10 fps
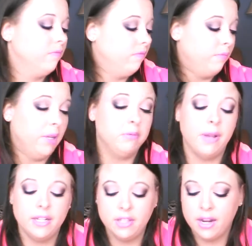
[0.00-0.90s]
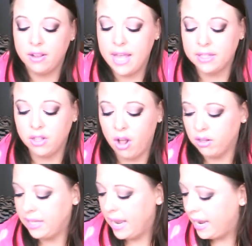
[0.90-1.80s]
Makes my eyeshadow last all
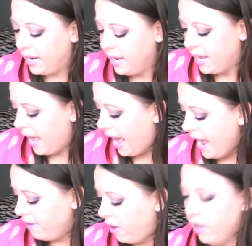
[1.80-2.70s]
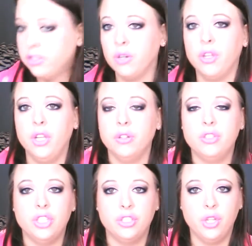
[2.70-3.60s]
day. I have also used,
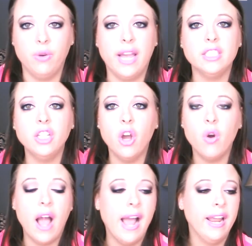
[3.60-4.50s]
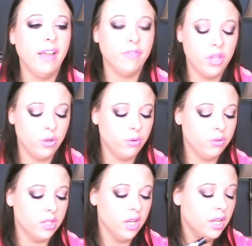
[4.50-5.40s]
just so you guys know, I have
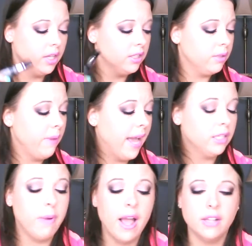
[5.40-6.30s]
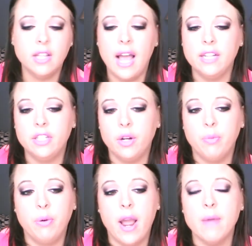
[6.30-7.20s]
used Smashbox eyeshadow
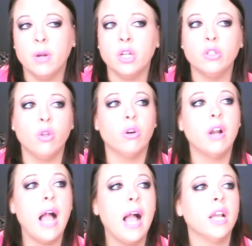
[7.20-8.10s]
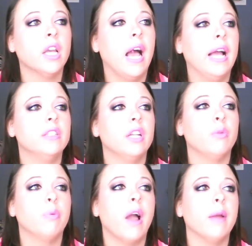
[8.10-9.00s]
primer, Lorac
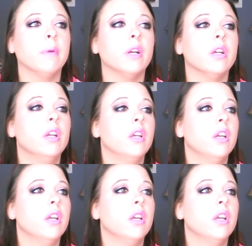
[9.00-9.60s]
eyeshadow primer,